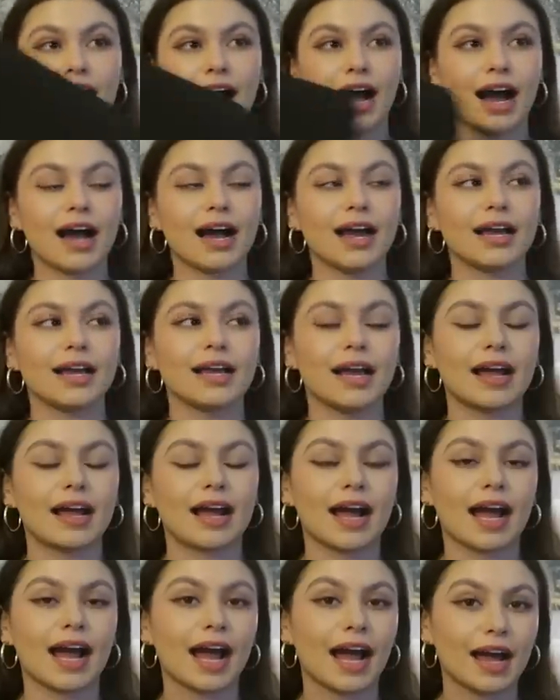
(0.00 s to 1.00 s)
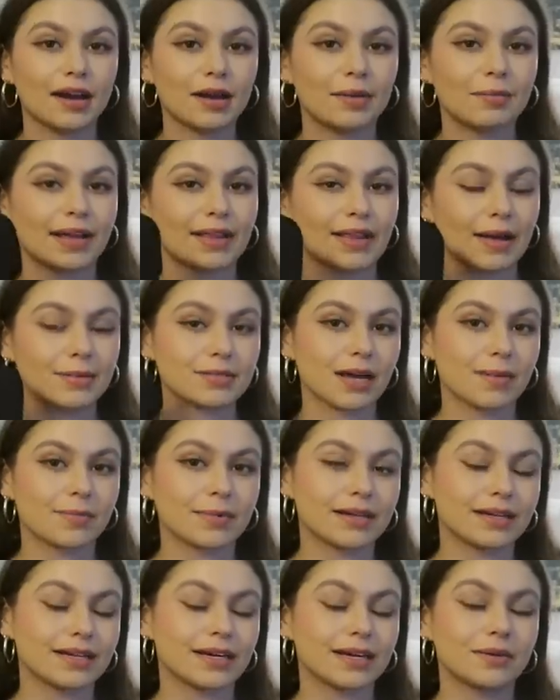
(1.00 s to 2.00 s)
I had my laptop
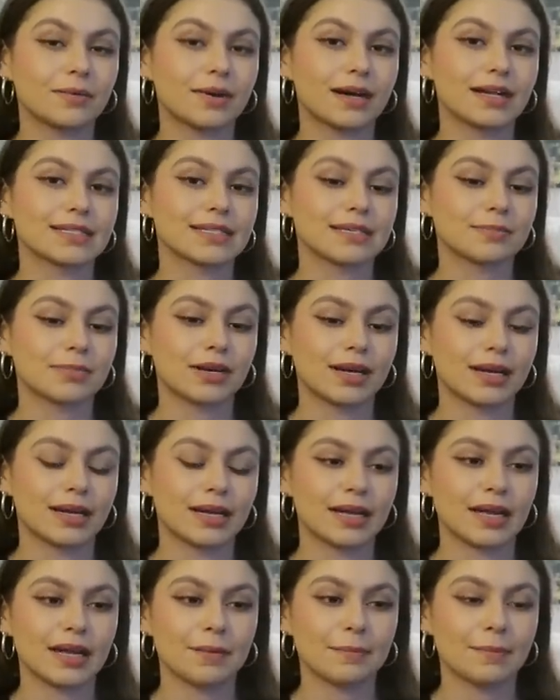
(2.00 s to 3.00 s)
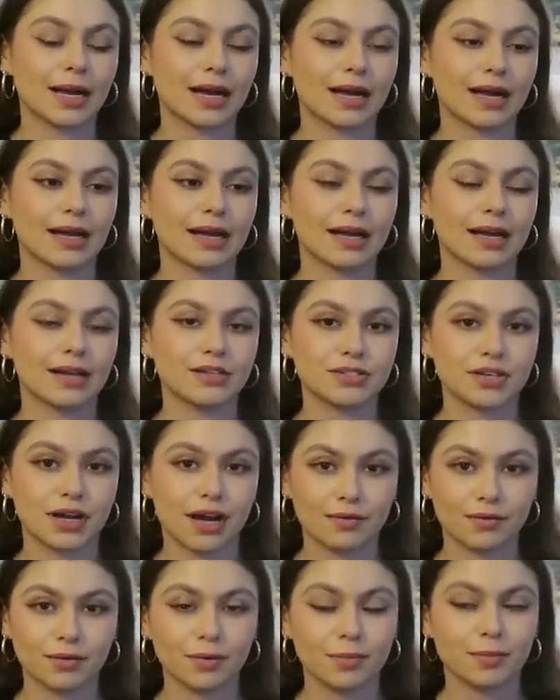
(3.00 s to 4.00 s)
in here once, put it in my
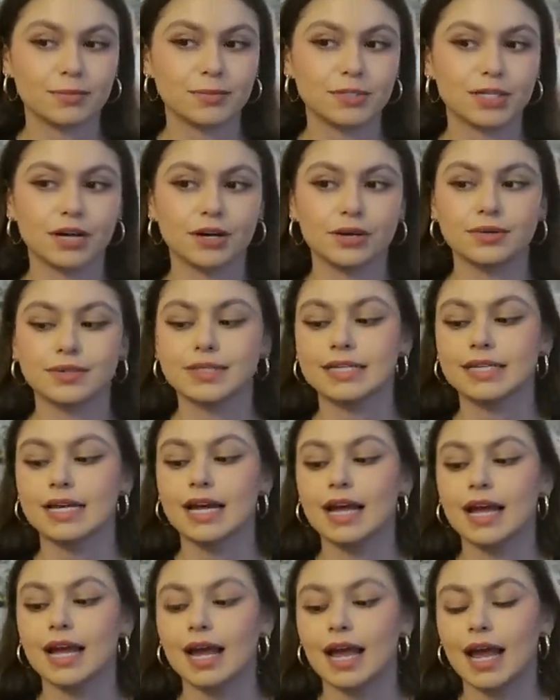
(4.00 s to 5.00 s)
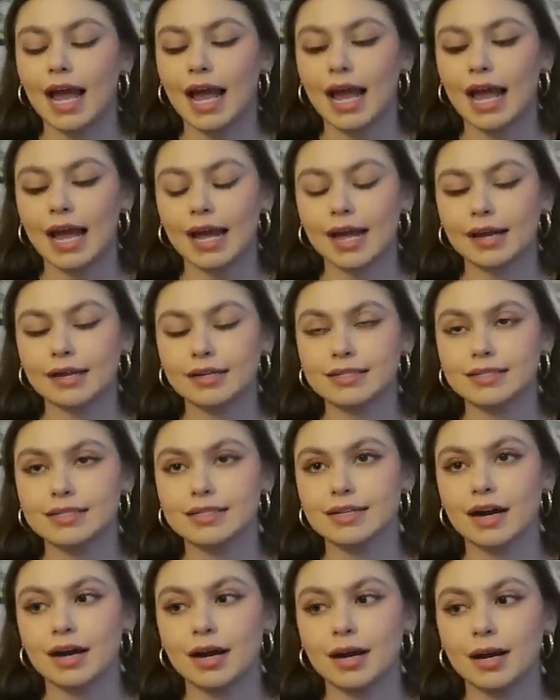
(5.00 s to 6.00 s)
travel tote and
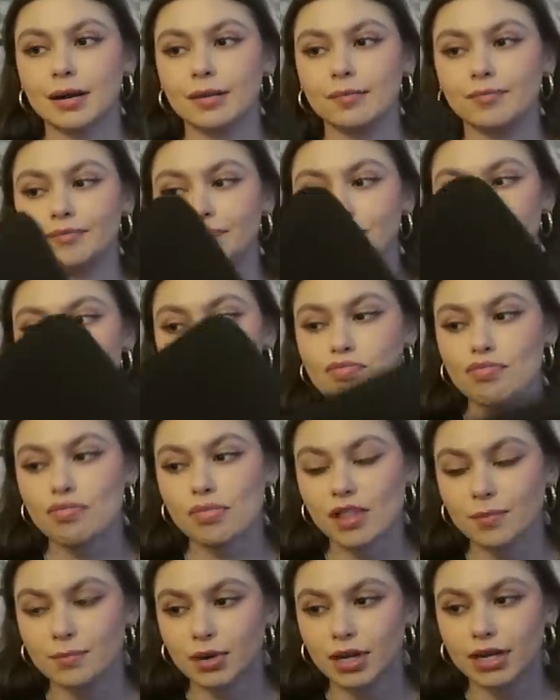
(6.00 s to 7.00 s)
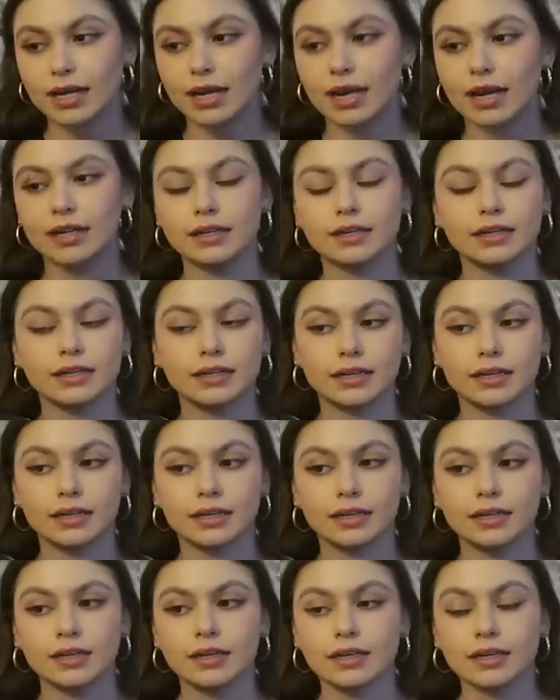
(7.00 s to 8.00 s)
um, put it under